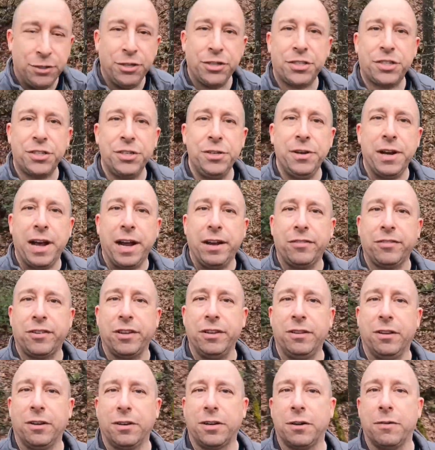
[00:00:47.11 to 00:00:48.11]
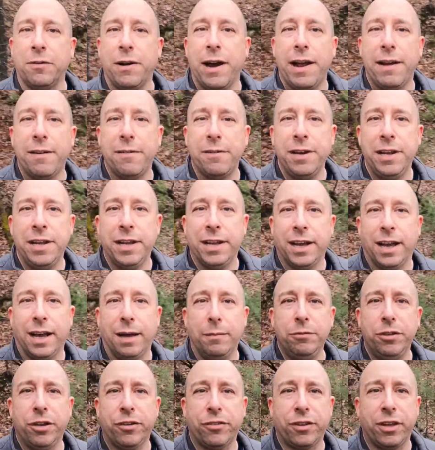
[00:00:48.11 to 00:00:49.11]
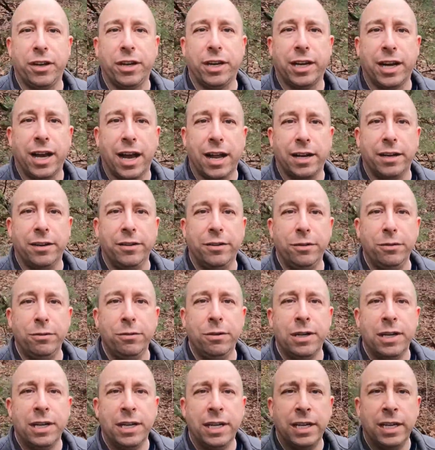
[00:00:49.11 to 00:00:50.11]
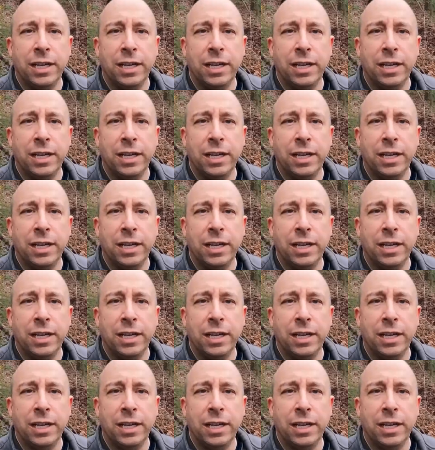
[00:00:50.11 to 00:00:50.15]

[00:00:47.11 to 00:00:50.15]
just so you guys can look around, I'm just going to kind of do